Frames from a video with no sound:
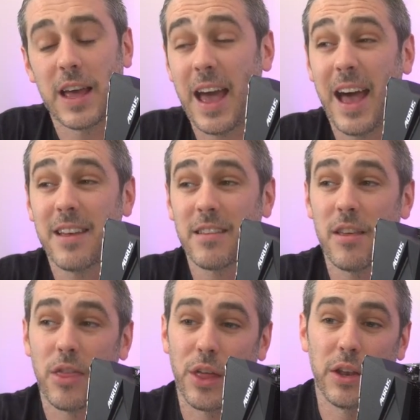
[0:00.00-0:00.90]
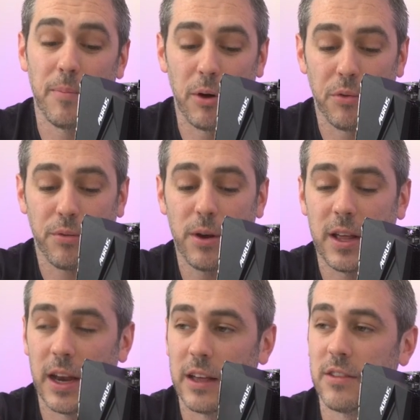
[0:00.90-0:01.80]
It has a Thunderbolt
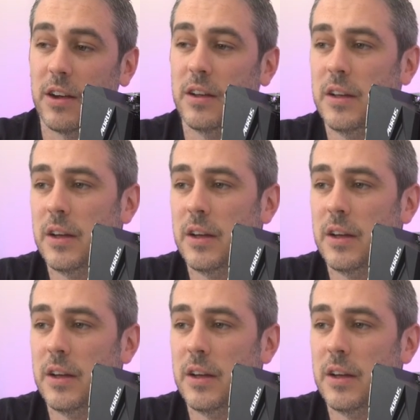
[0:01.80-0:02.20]
3 connector.